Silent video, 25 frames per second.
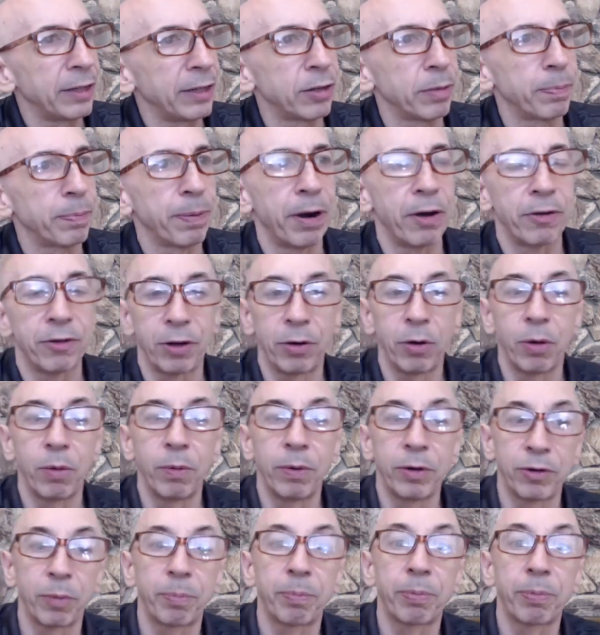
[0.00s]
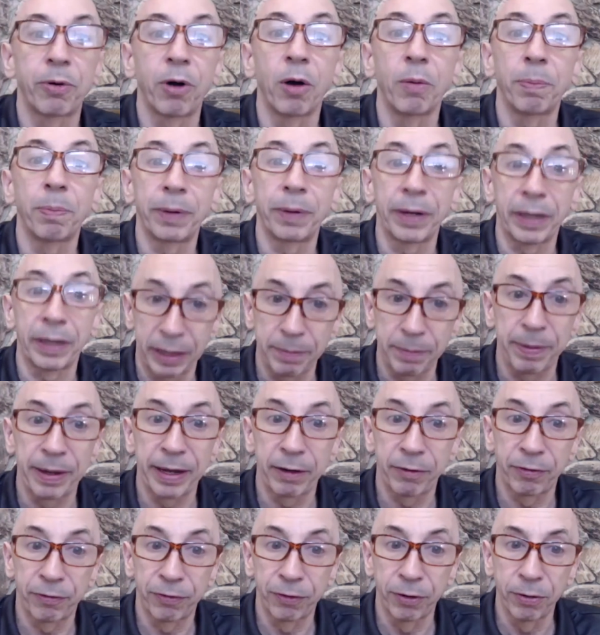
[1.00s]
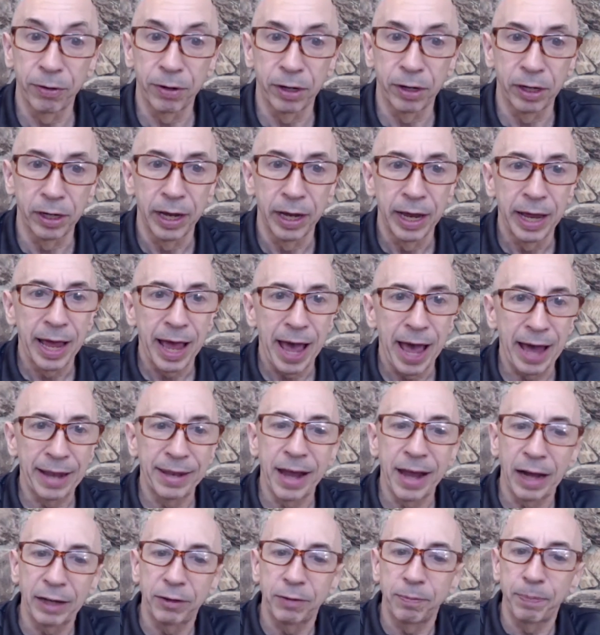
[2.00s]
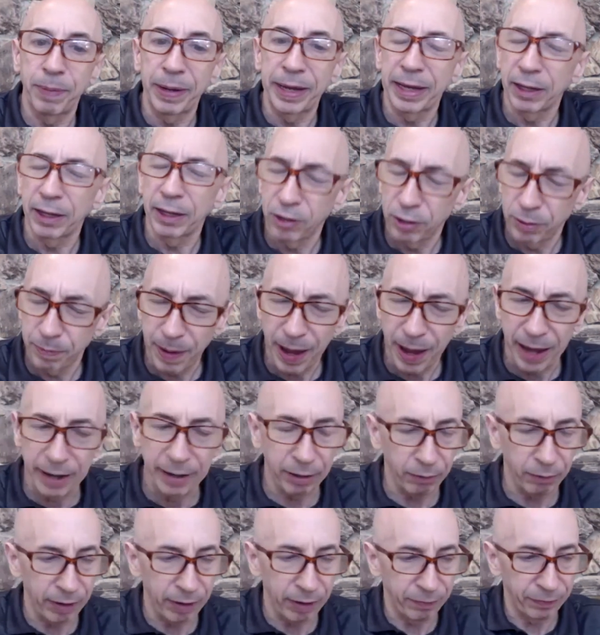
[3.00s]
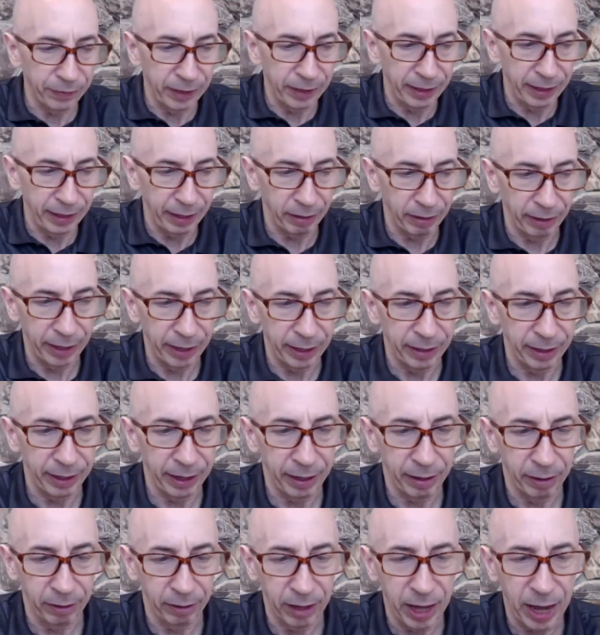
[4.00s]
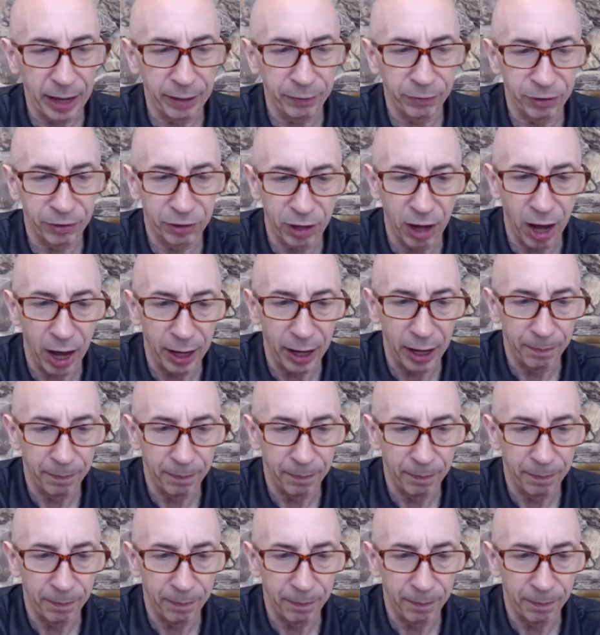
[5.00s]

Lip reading: the person who was appropriately being frugal and not being a spendthrift in their lifestyle.